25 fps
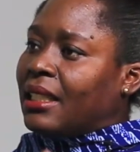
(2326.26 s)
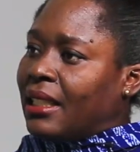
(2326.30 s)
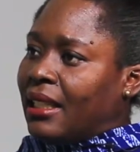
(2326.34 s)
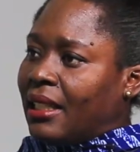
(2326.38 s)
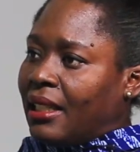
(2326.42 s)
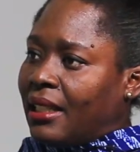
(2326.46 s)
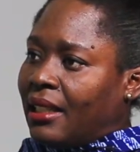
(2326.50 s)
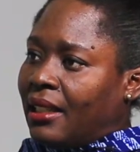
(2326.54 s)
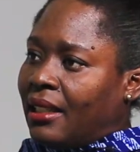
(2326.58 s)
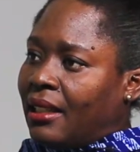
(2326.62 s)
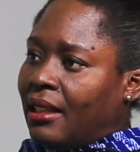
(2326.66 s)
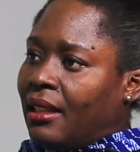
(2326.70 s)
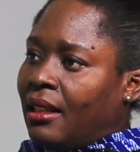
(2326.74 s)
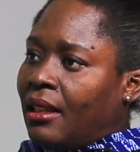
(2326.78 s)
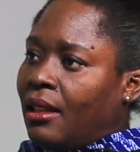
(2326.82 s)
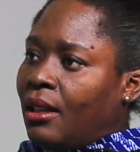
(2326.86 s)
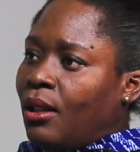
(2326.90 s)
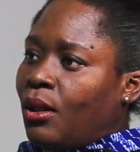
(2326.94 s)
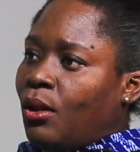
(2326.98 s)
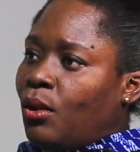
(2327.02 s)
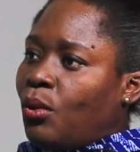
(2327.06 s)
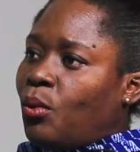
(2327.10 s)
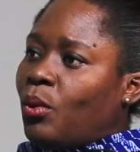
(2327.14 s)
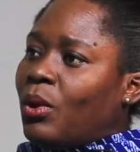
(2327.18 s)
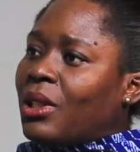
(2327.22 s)
year,
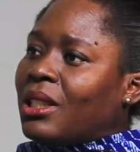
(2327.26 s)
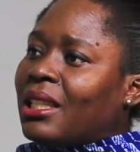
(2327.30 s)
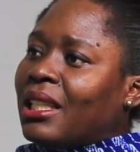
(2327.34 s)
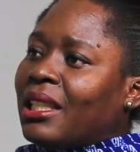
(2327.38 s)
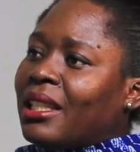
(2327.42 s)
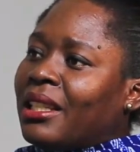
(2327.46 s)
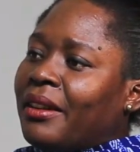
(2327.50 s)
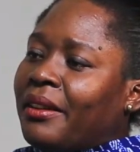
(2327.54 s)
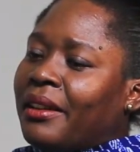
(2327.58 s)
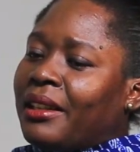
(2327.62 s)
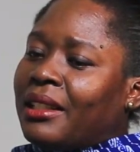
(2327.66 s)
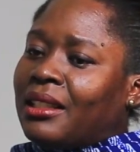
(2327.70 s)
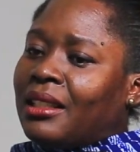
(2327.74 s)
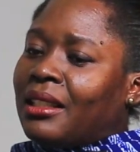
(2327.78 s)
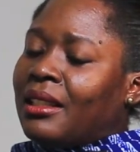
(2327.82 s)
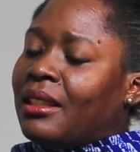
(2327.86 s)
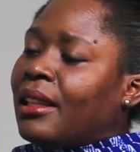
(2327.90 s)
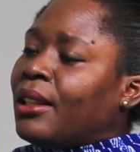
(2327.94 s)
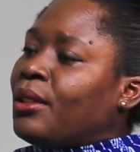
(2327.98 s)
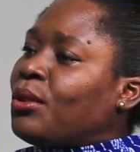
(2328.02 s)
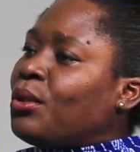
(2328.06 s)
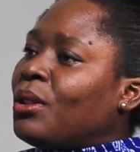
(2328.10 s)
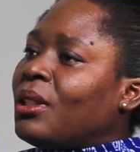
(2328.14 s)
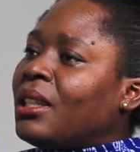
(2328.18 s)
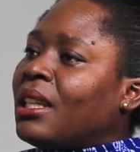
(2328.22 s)
what's the guarantee
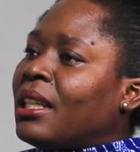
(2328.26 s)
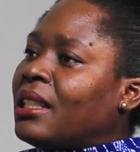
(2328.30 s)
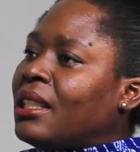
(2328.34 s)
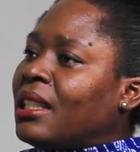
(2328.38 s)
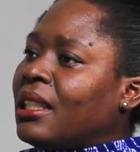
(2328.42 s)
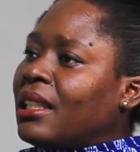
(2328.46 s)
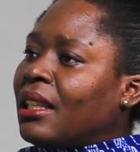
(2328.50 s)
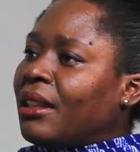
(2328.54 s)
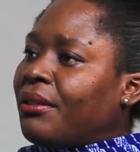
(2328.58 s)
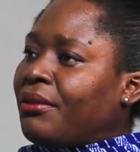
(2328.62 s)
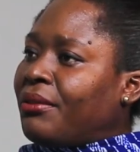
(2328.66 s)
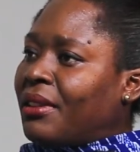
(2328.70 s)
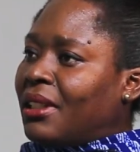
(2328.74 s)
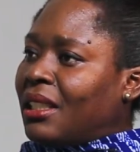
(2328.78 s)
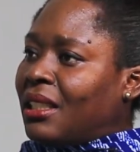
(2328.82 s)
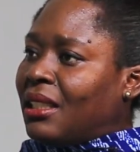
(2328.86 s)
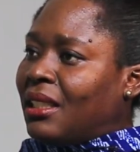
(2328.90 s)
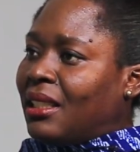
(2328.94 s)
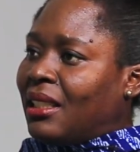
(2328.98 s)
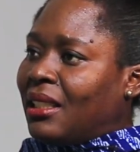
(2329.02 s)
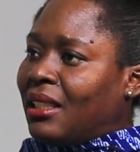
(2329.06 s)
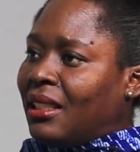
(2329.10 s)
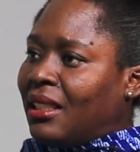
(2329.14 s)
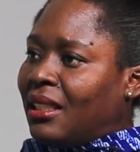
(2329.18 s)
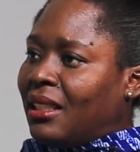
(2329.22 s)
that you get enough
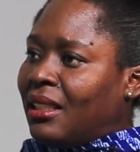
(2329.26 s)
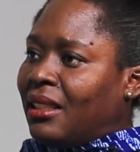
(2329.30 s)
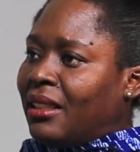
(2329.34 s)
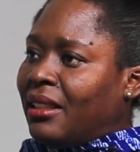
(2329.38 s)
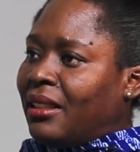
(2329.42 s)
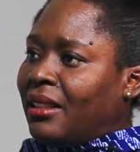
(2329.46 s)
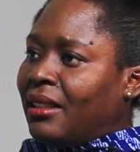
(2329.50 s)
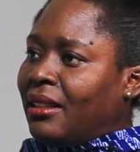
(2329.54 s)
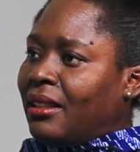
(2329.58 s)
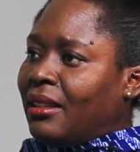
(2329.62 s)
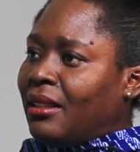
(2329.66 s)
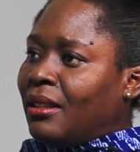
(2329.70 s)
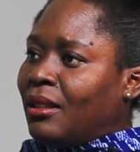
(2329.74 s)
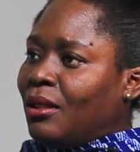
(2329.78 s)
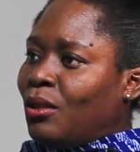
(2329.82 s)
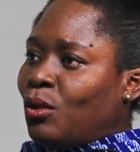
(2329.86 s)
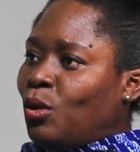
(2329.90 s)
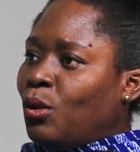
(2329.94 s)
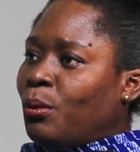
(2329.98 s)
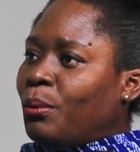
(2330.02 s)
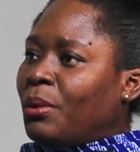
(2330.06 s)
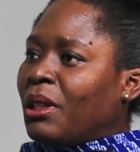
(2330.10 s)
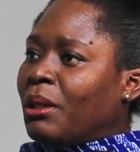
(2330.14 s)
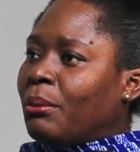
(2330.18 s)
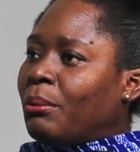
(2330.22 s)
funding
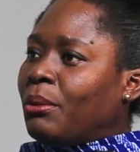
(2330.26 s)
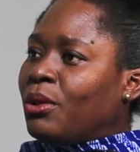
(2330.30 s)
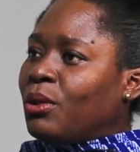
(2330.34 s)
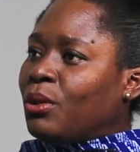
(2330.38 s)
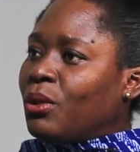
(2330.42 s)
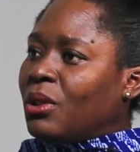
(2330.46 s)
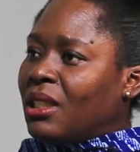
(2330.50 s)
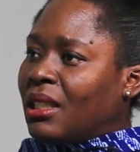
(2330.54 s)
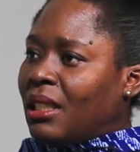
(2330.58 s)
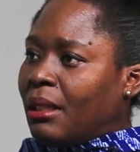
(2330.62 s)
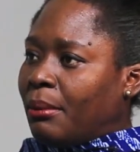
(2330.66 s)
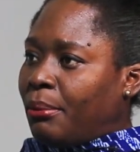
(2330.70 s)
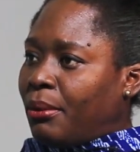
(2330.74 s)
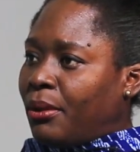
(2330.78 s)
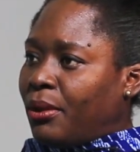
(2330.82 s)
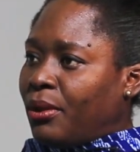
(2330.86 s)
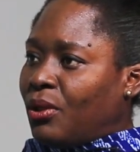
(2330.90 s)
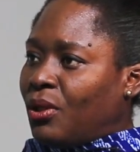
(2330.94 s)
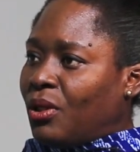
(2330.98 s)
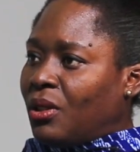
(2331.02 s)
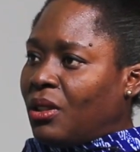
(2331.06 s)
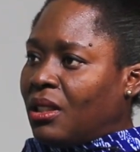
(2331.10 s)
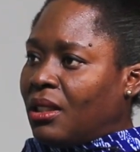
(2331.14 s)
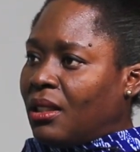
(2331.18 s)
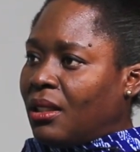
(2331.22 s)
to be able to
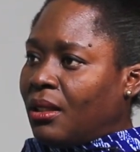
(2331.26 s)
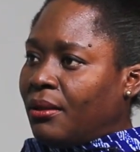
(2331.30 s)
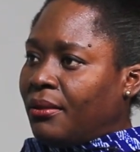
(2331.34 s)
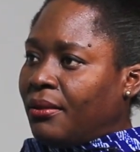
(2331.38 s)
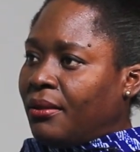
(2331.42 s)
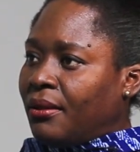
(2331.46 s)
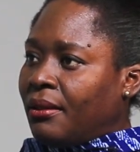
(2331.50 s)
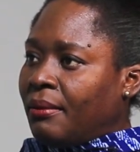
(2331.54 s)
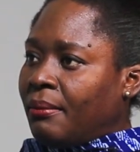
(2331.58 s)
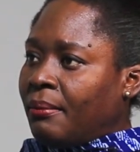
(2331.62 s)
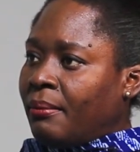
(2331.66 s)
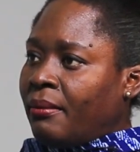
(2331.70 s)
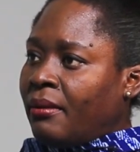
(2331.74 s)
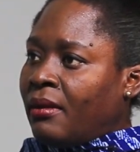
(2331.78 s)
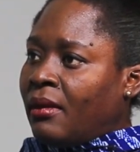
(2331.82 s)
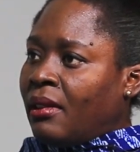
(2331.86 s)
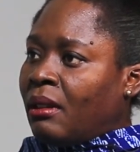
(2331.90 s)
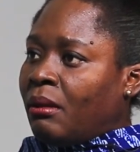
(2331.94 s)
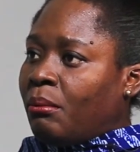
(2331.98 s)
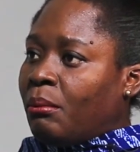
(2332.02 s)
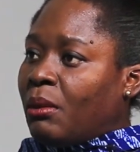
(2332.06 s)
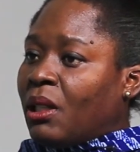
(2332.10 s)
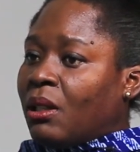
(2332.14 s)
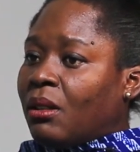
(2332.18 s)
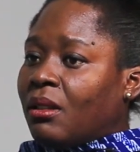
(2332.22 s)
support yourself?
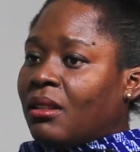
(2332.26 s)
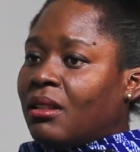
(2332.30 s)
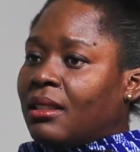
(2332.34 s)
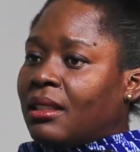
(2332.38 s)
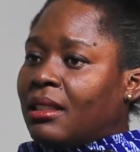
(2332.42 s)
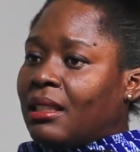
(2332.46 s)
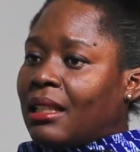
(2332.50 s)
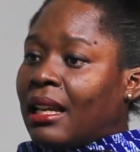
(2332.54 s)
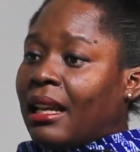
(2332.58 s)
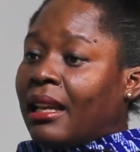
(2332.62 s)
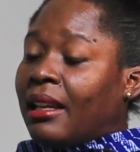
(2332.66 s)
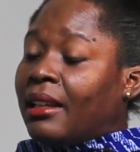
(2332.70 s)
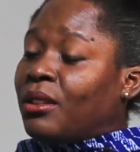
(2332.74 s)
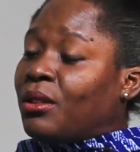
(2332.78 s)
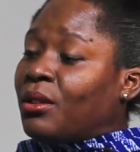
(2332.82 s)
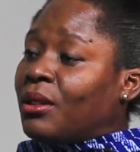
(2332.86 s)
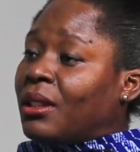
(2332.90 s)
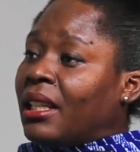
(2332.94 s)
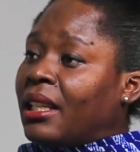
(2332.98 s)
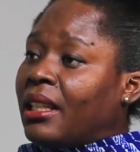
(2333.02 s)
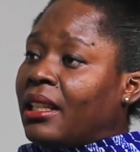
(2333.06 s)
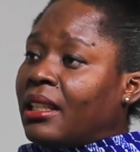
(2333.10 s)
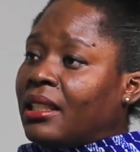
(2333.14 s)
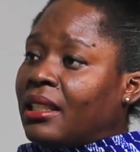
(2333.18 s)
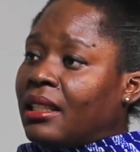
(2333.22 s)
Because our
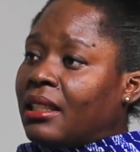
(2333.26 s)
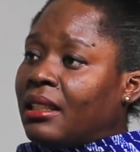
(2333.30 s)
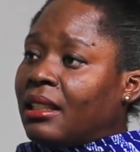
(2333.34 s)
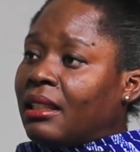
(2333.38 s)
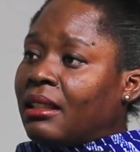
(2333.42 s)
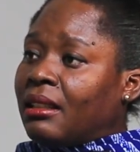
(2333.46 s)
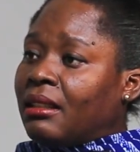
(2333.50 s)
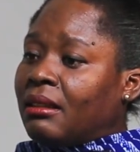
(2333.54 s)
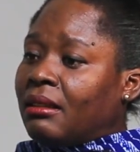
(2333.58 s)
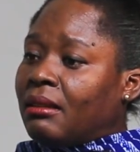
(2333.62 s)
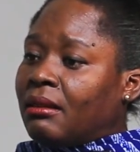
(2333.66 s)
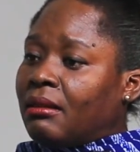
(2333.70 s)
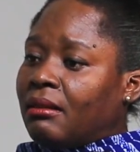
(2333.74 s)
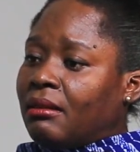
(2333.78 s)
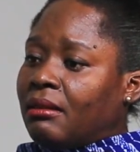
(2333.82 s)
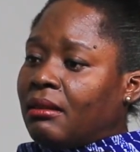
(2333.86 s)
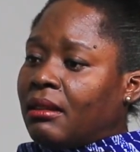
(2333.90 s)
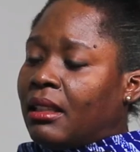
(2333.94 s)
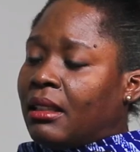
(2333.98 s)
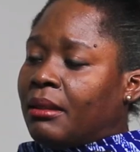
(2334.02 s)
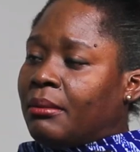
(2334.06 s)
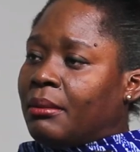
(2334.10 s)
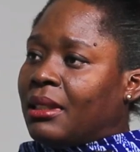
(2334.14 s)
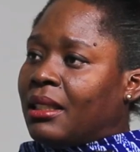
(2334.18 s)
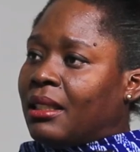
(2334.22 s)
educational
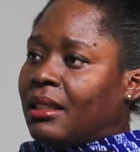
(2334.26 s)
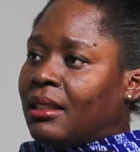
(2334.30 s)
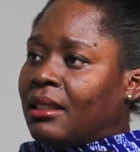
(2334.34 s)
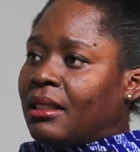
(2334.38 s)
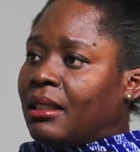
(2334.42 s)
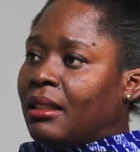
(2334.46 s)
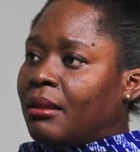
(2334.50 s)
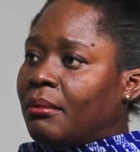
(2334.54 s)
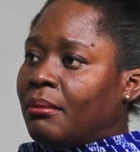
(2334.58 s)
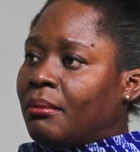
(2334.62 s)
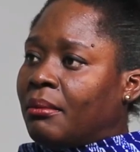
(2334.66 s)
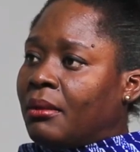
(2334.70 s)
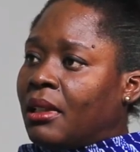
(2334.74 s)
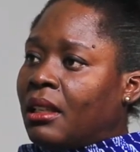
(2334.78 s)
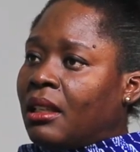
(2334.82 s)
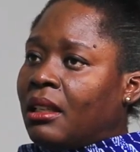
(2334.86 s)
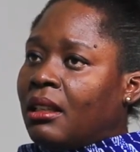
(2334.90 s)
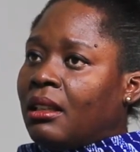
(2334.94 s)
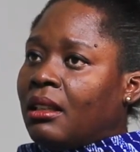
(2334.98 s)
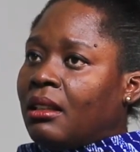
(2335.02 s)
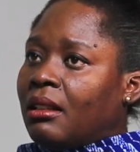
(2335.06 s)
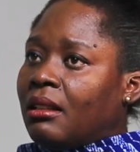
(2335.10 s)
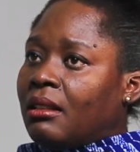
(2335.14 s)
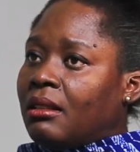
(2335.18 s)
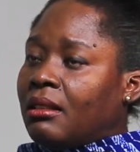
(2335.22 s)
system
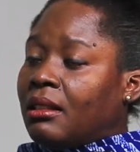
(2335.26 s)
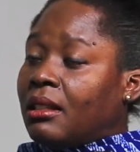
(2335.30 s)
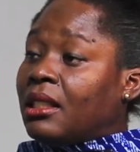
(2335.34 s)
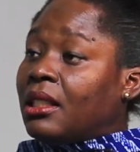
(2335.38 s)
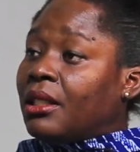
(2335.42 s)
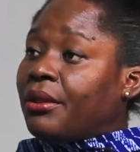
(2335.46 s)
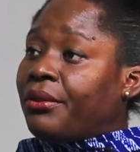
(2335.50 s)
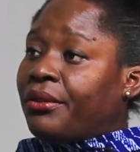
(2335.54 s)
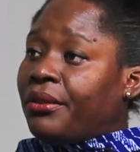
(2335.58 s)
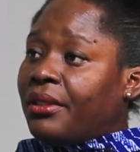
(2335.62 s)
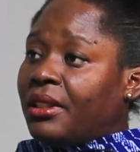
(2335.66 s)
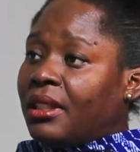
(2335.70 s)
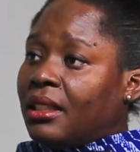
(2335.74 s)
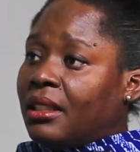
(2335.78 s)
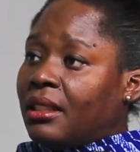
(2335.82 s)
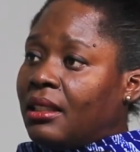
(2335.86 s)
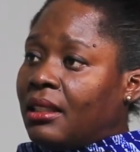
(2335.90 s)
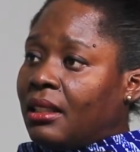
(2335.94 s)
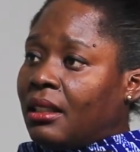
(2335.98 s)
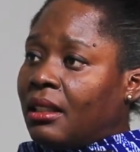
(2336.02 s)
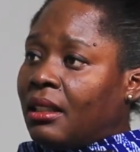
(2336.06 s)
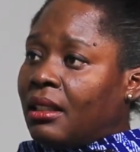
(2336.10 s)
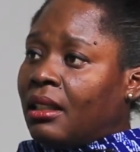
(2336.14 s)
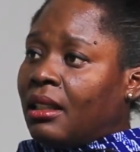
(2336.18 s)
is different.